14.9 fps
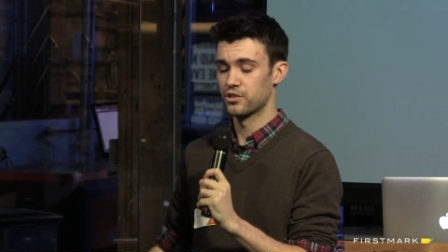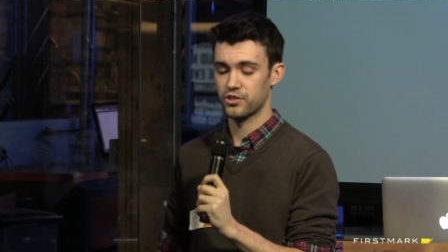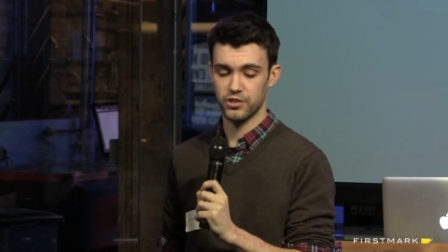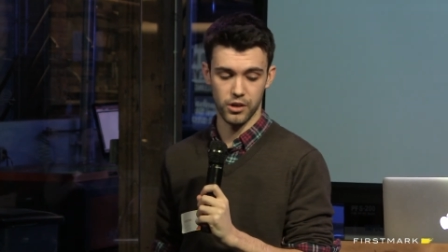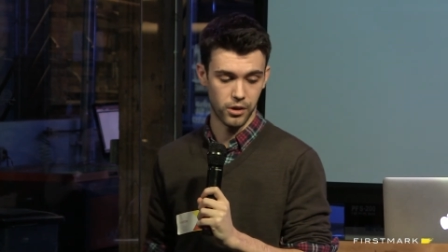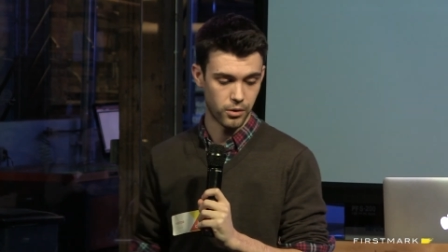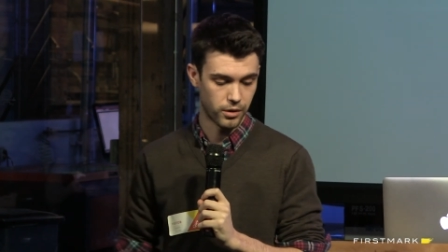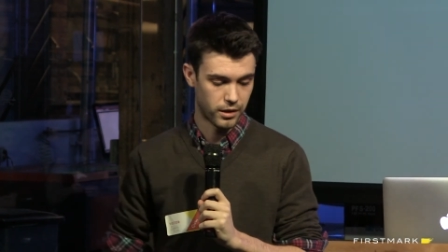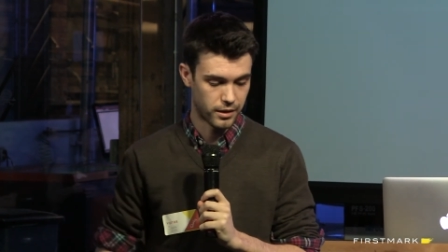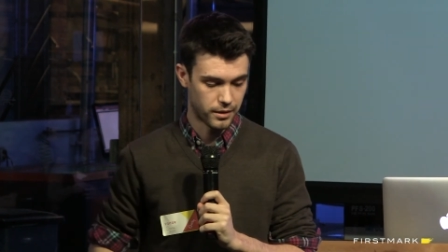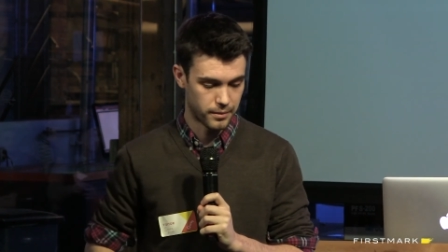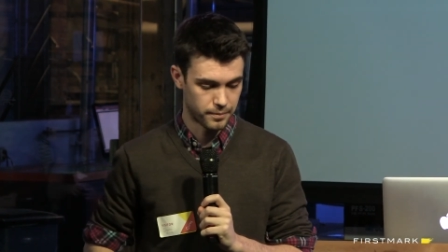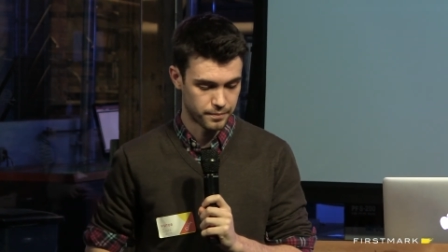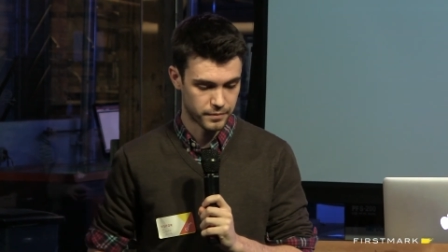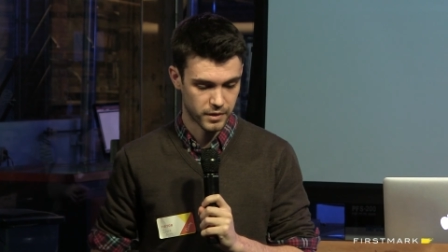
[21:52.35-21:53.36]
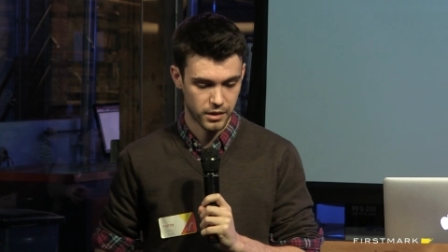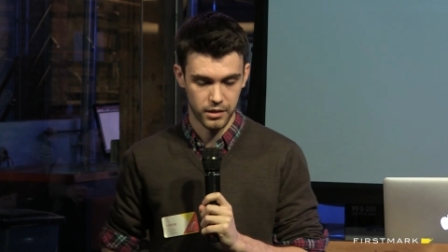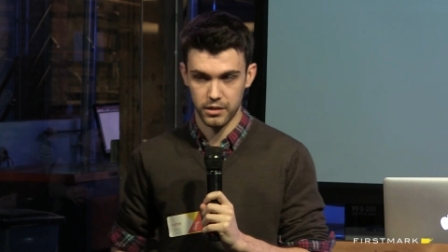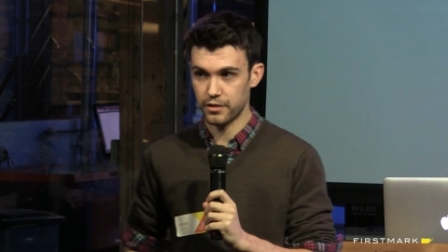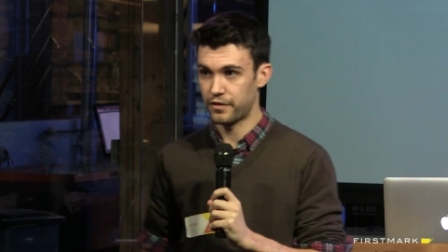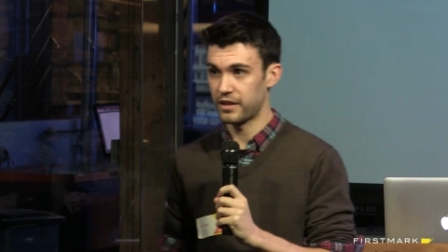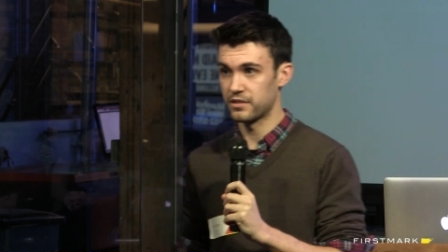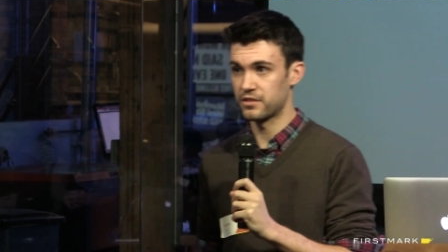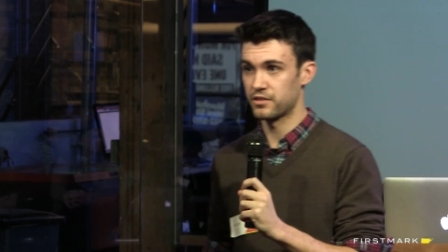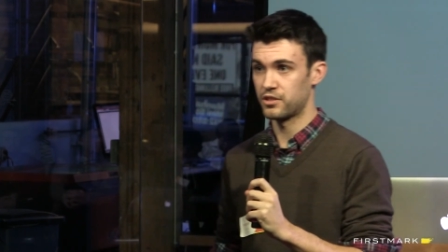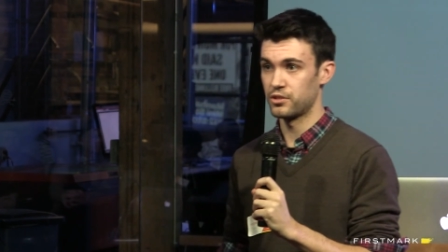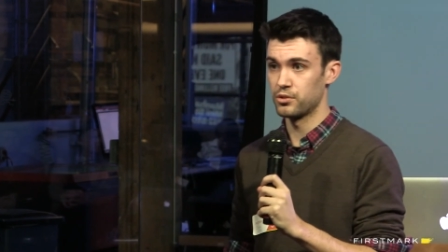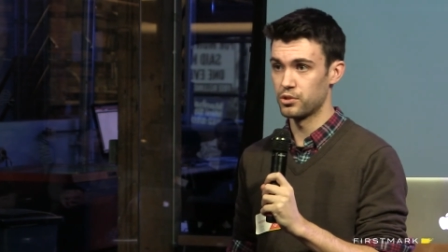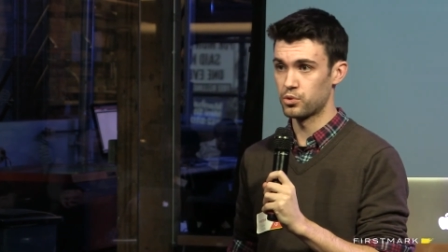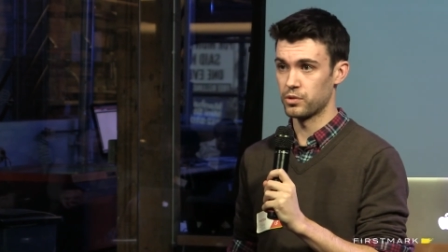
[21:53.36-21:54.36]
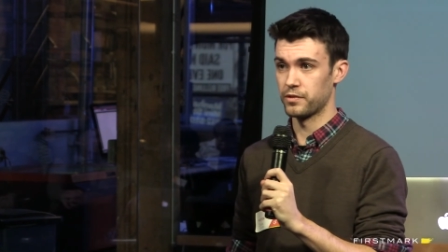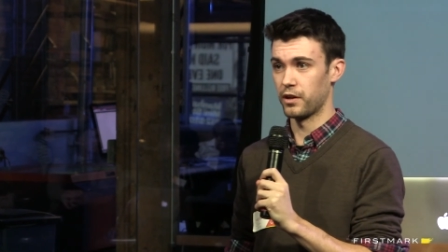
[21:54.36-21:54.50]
So um, defense is huge. We've